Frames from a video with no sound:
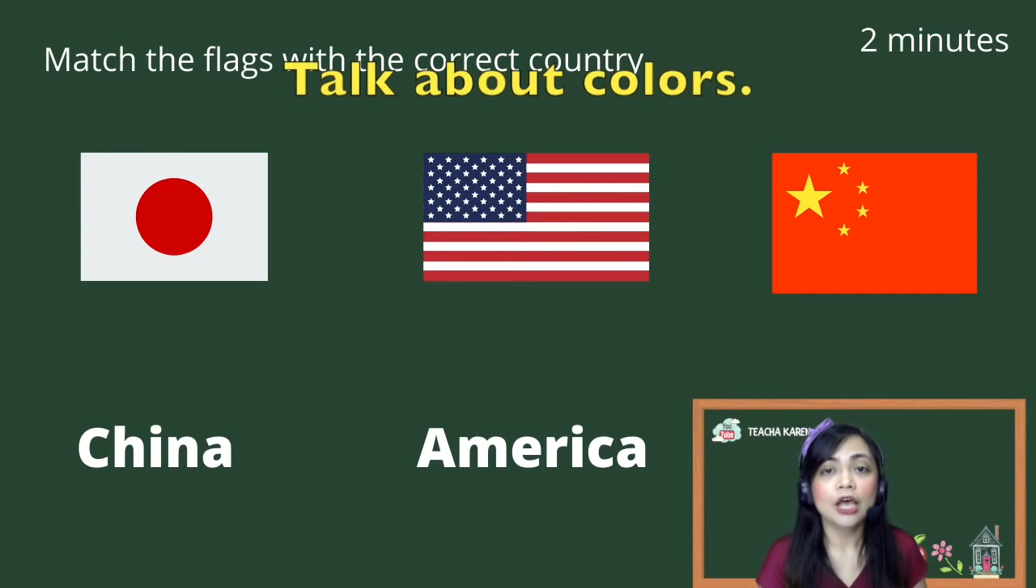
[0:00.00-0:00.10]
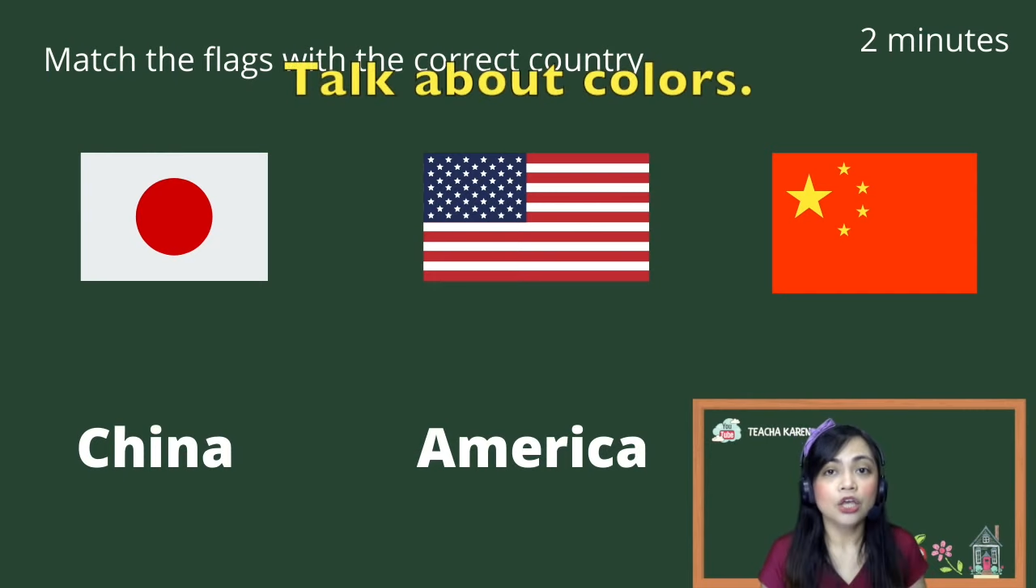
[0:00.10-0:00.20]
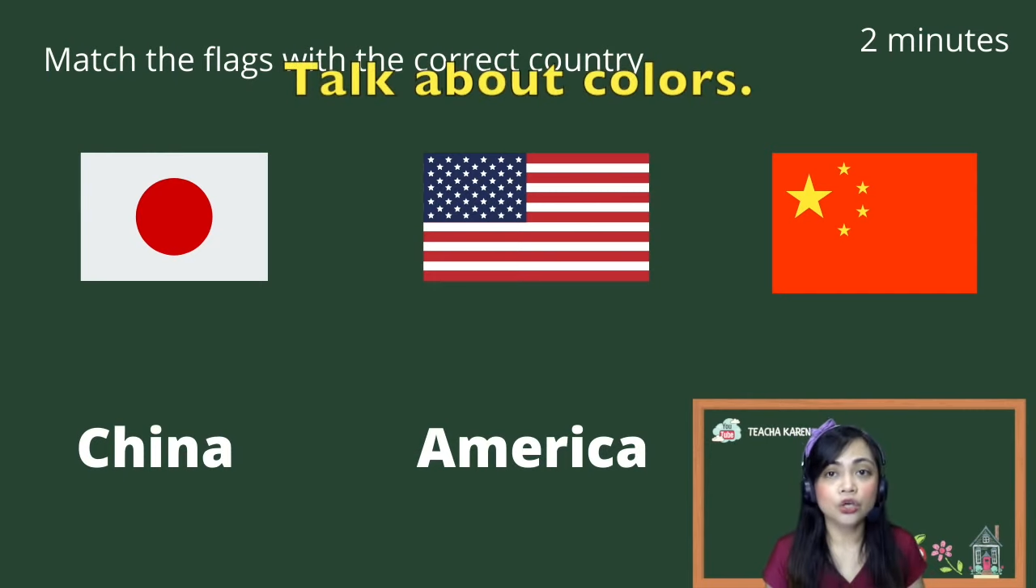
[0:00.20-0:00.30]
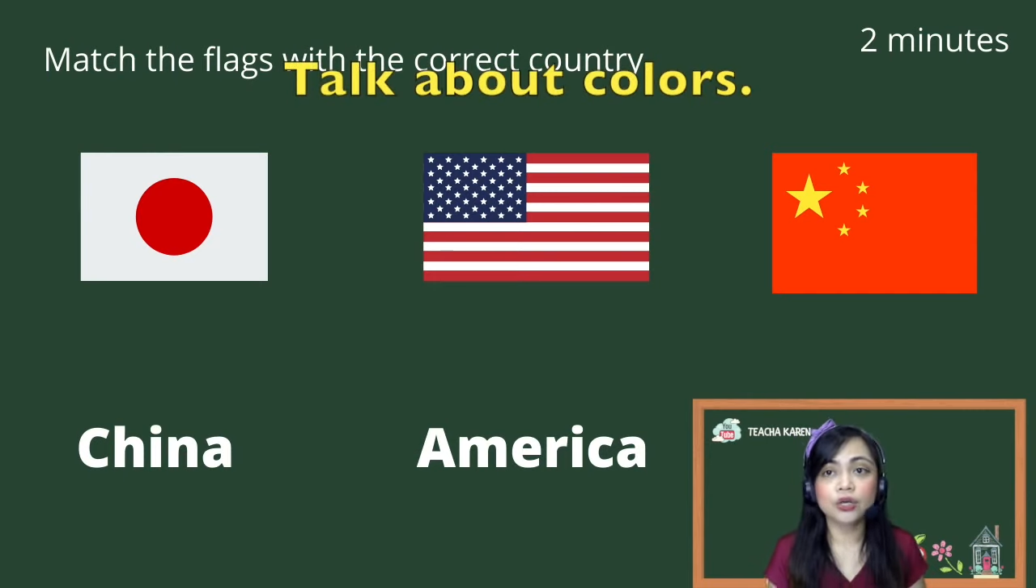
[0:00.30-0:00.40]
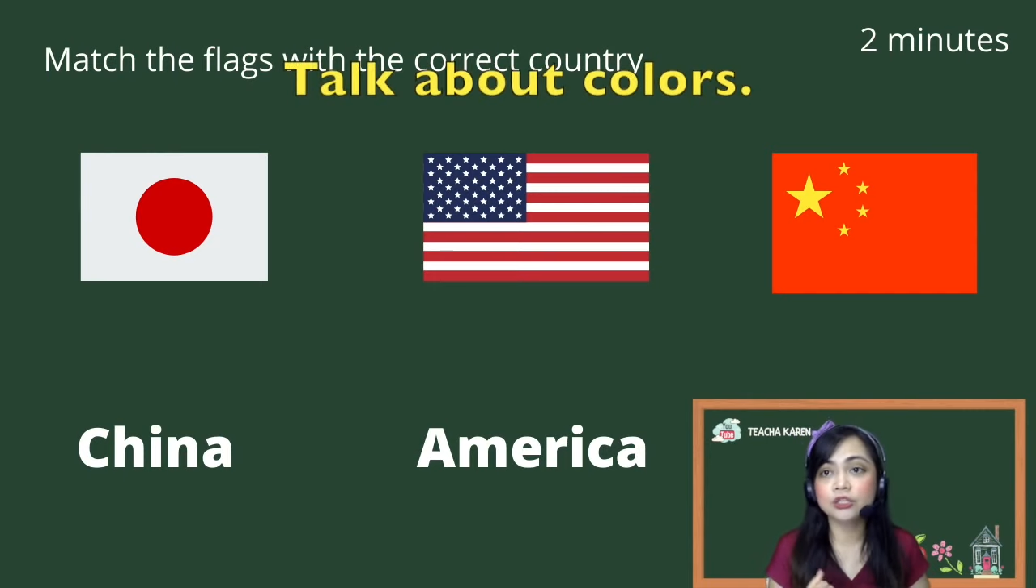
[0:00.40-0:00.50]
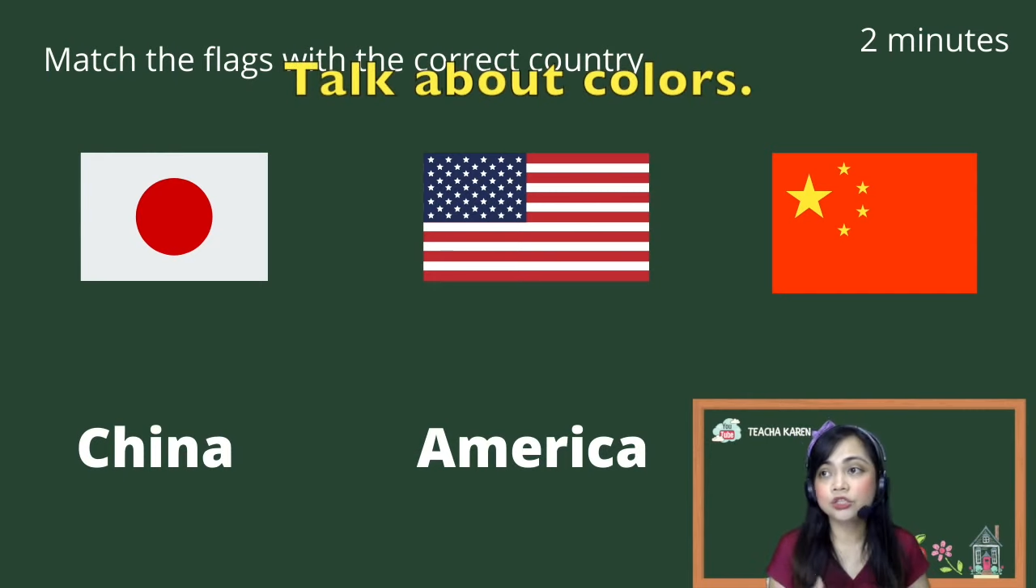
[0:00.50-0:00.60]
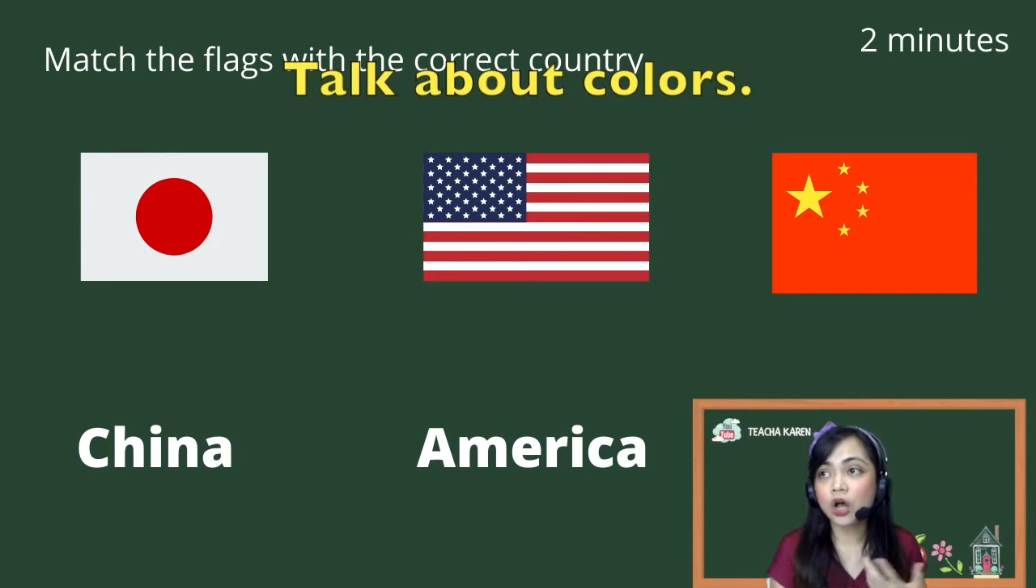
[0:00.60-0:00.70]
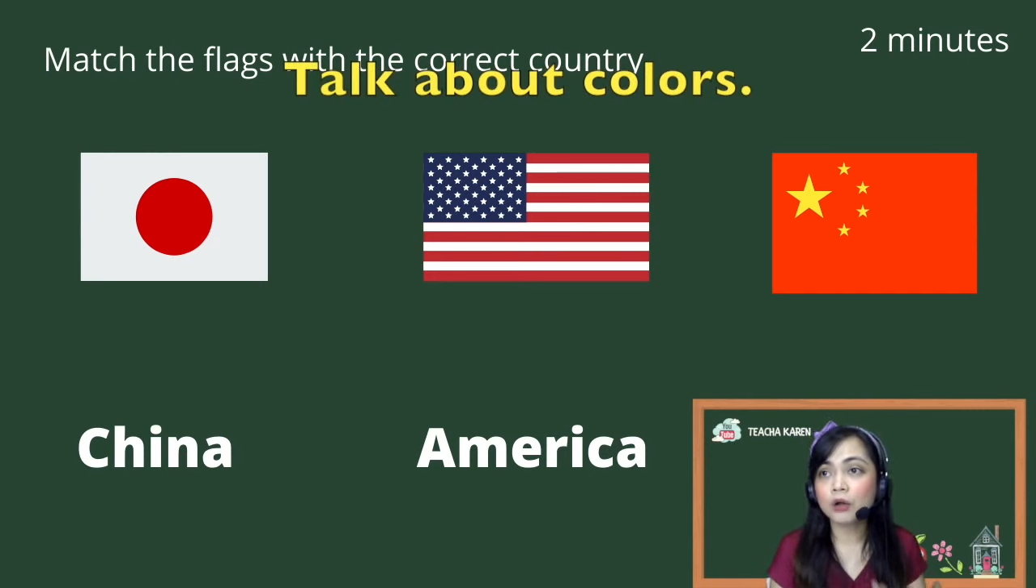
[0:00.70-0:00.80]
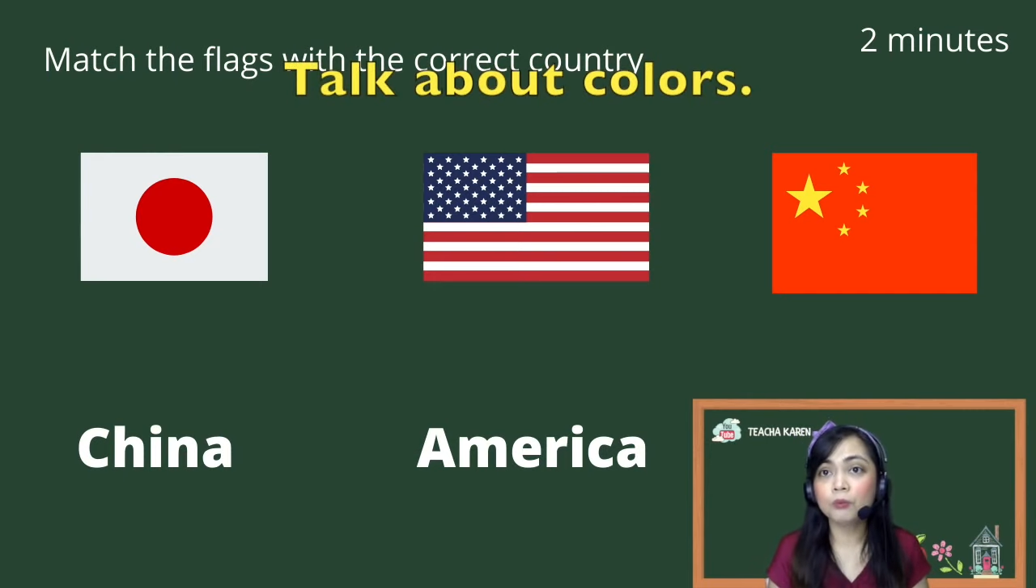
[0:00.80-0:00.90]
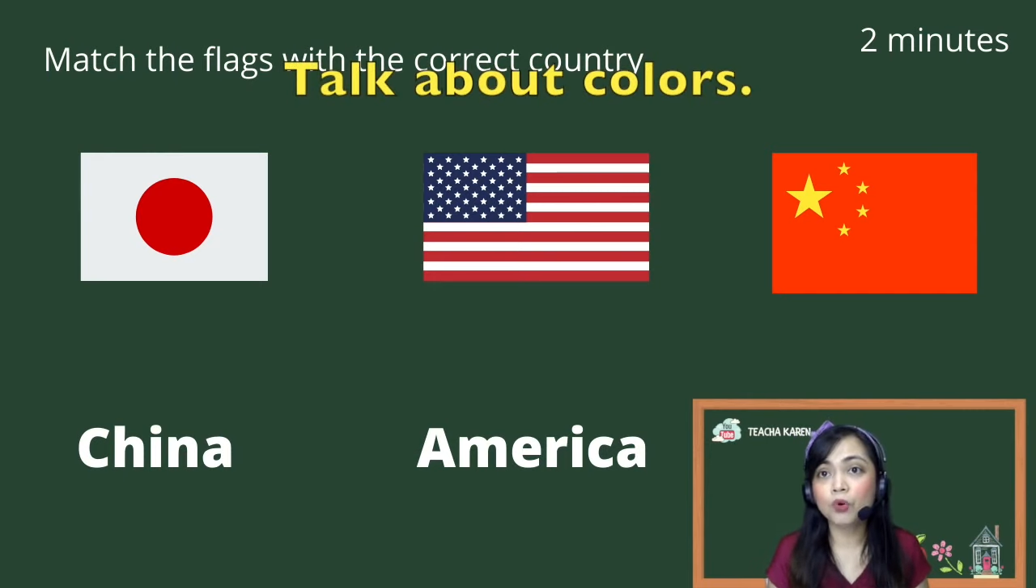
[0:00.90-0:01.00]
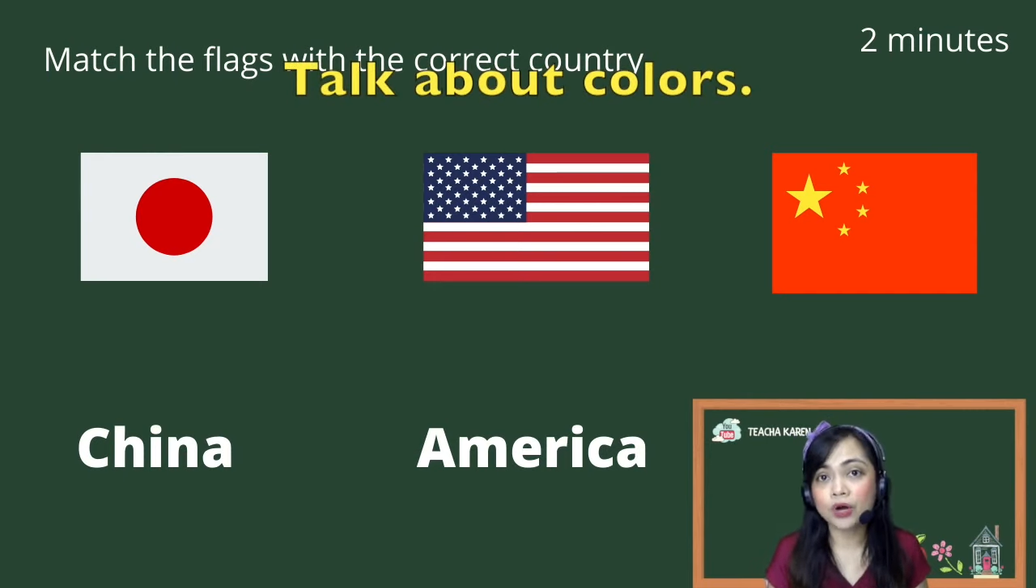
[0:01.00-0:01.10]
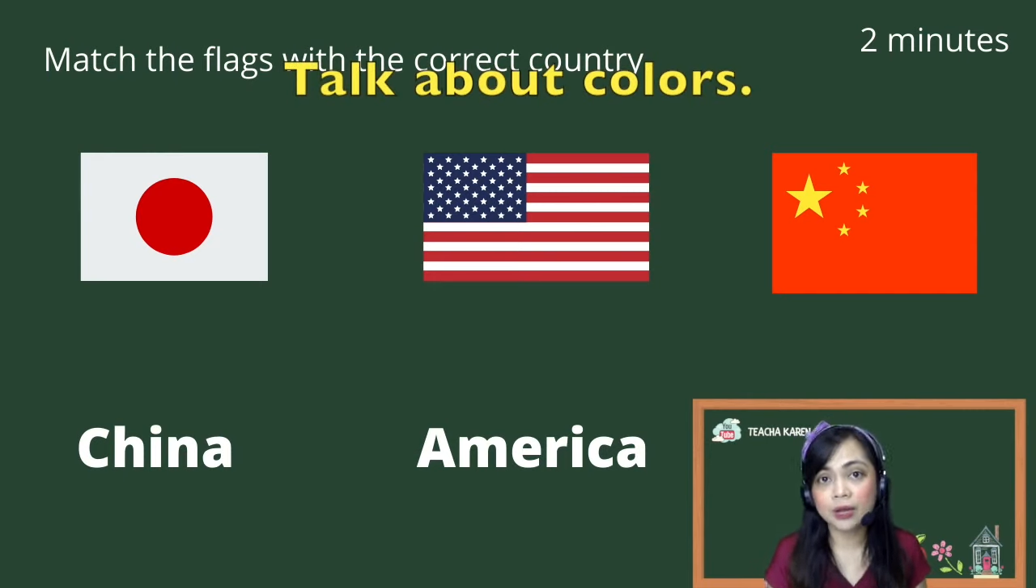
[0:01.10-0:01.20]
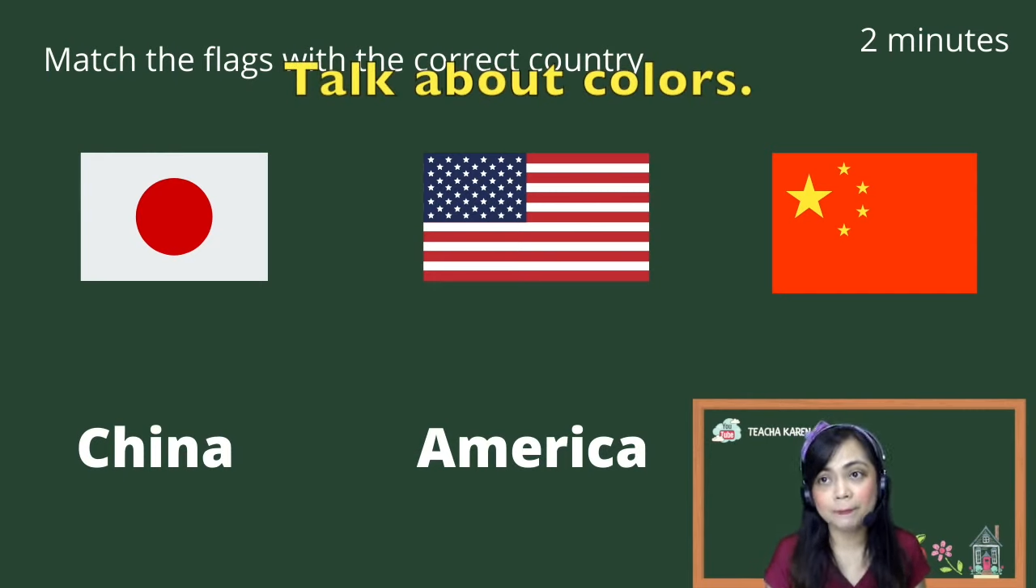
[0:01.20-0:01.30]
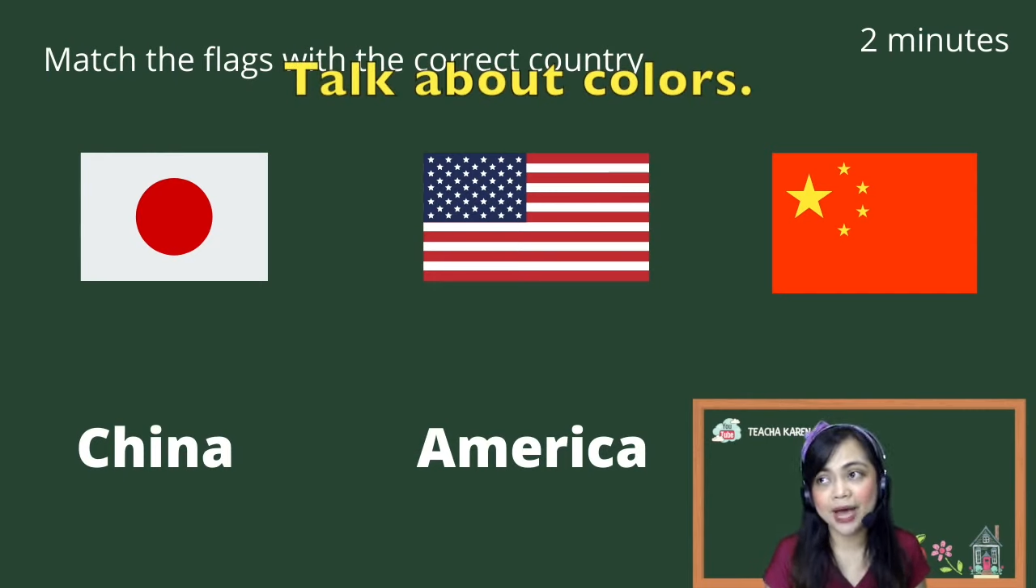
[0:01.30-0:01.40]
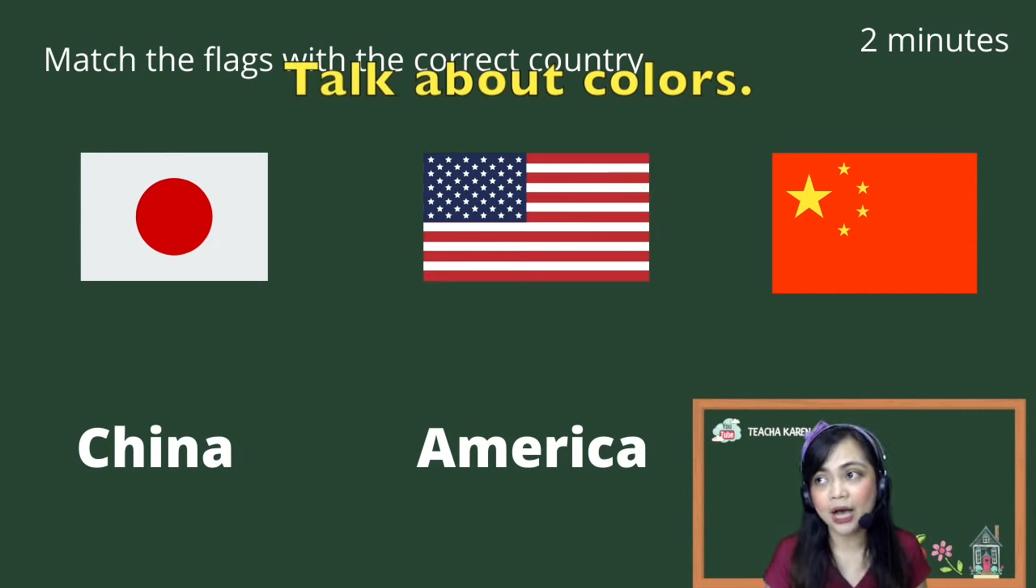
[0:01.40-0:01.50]
You could talk more
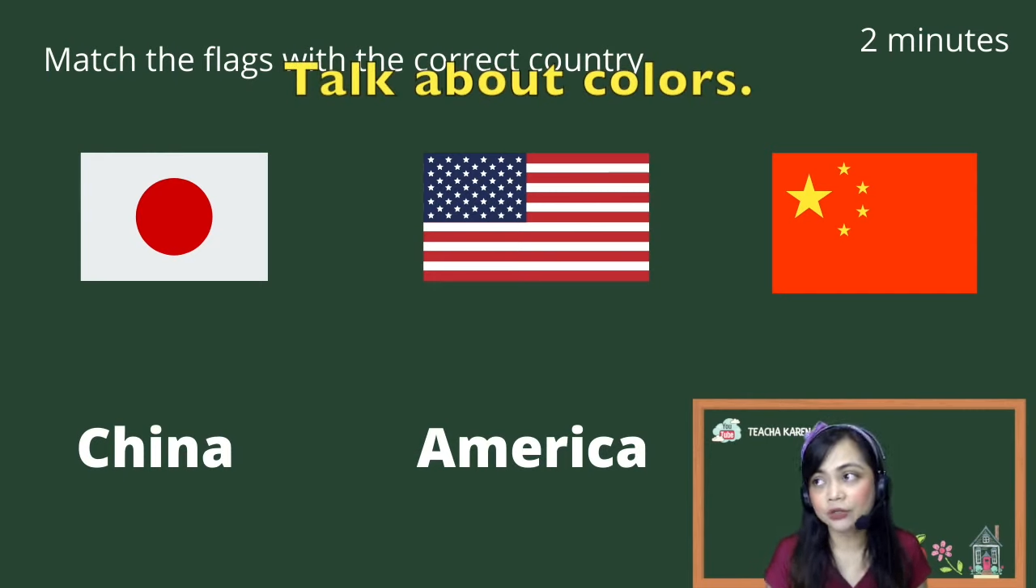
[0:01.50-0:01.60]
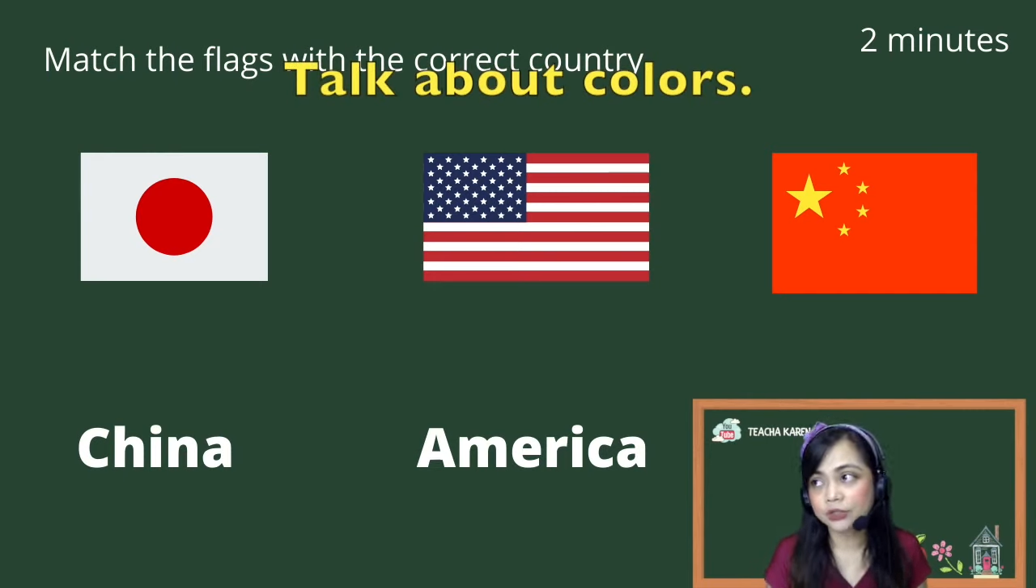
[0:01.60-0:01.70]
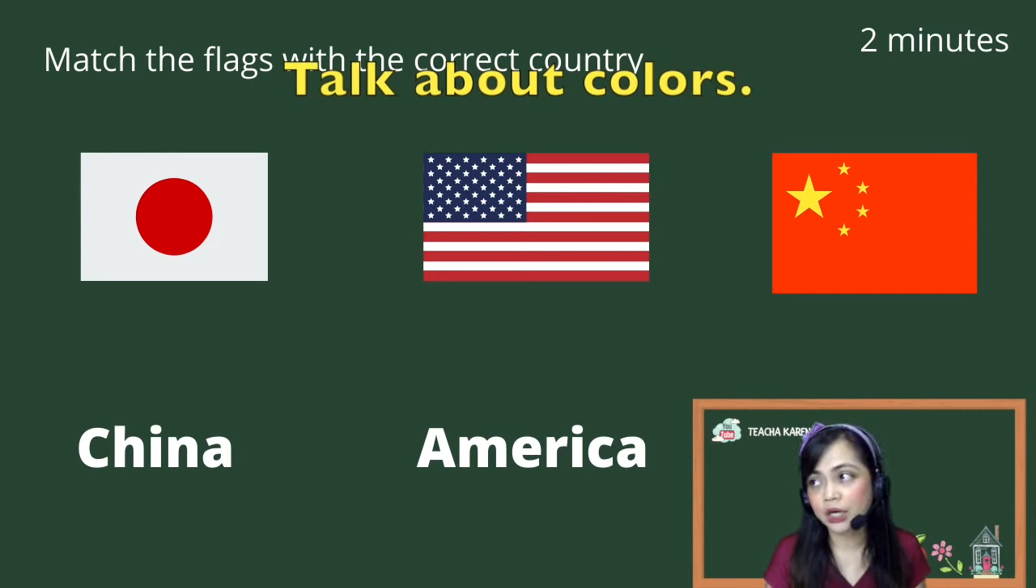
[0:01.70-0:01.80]
about